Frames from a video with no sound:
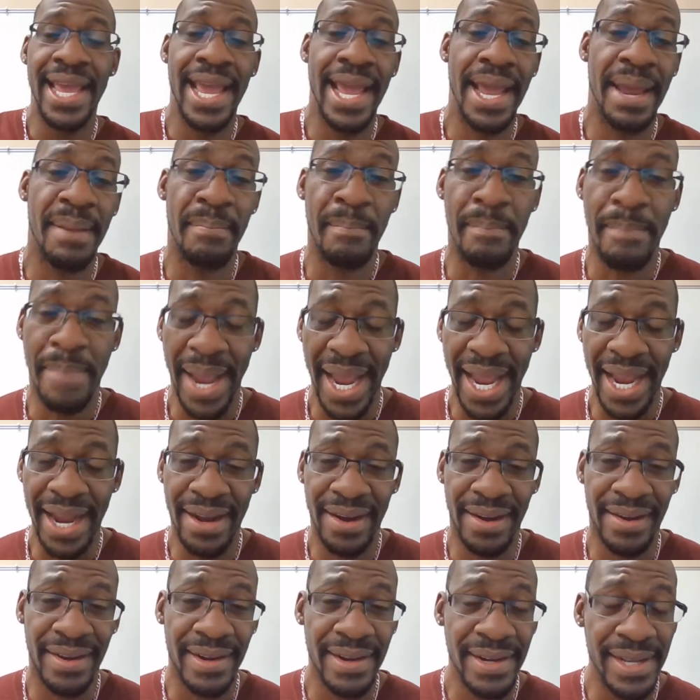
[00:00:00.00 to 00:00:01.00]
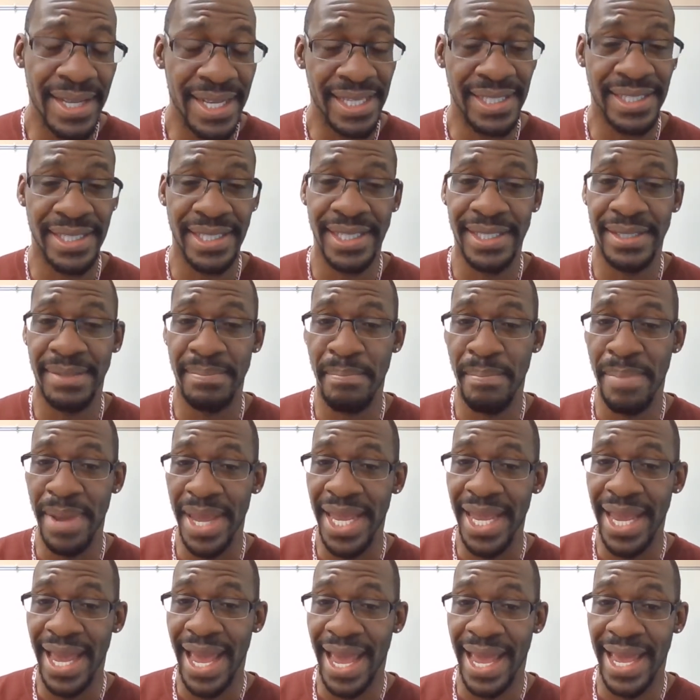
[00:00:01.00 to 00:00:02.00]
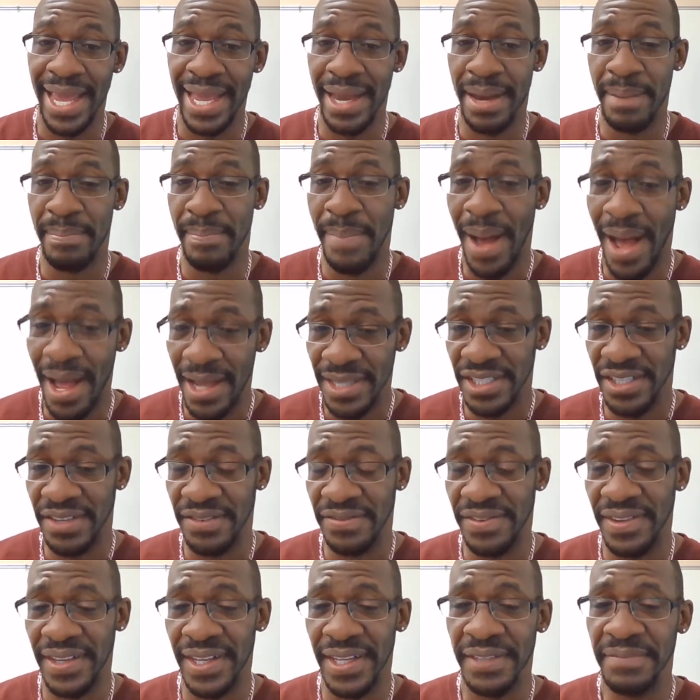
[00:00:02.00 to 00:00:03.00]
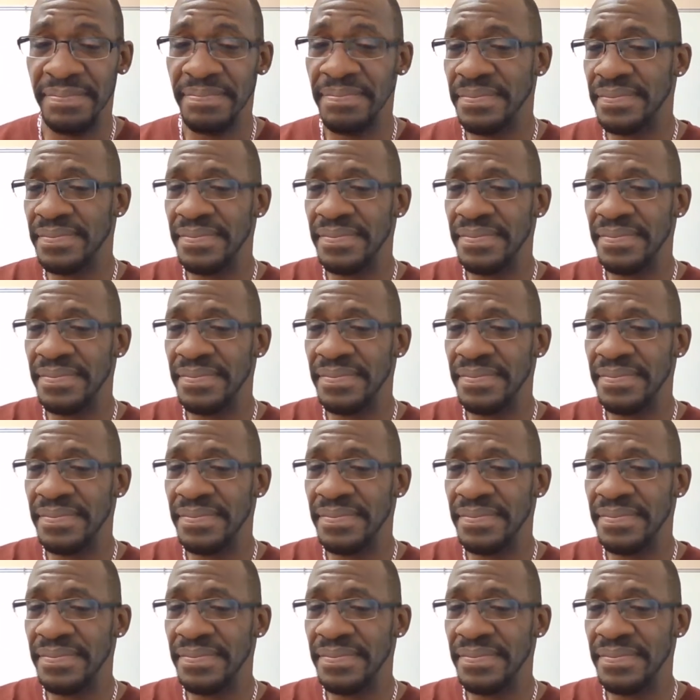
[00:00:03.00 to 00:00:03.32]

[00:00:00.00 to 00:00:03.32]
and bear is just B A apostrophe.